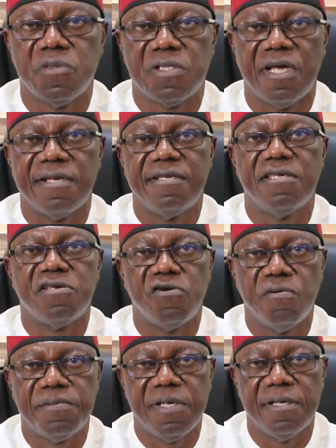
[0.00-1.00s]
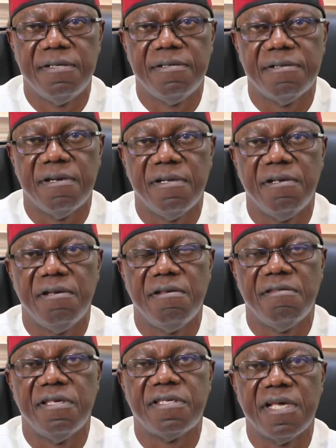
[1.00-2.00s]
It has disrupted
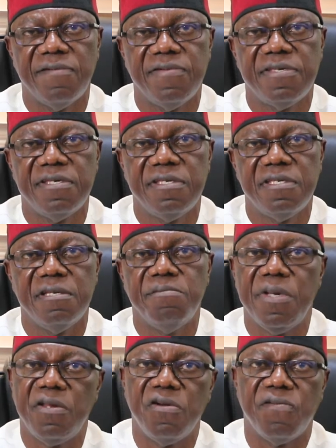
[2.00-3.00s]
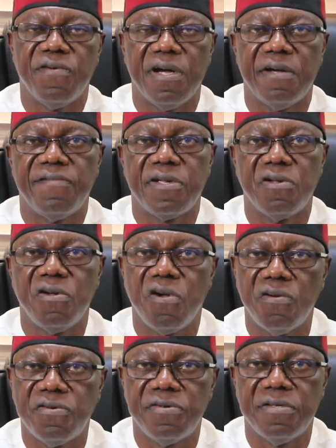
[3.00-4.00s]
the services in many of our African
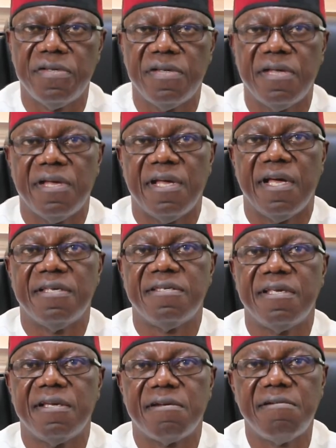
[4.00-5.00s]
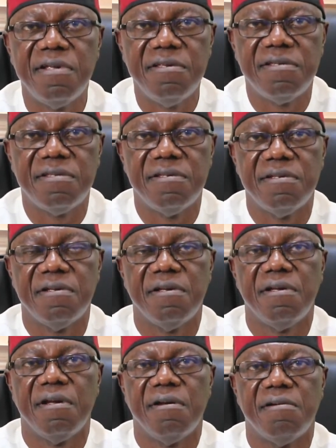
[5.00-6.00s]
countries. It has increased
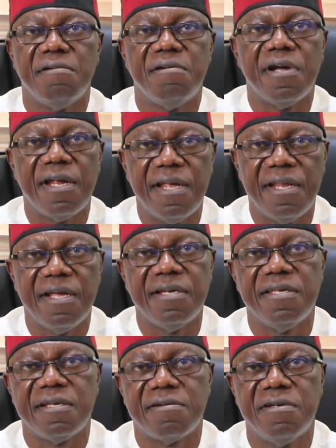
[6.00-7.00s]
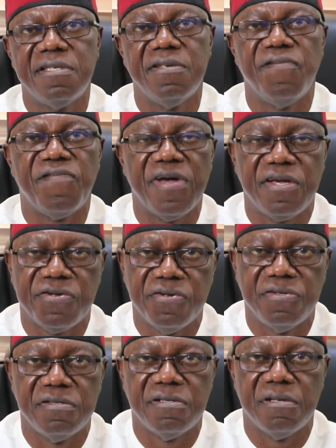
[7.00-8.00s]
rather than decreased
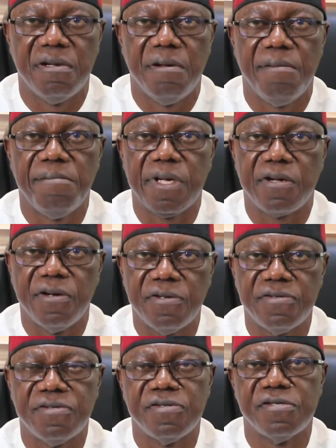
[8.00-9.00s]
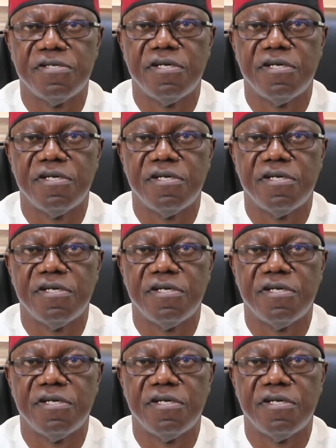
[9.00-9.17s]
infections because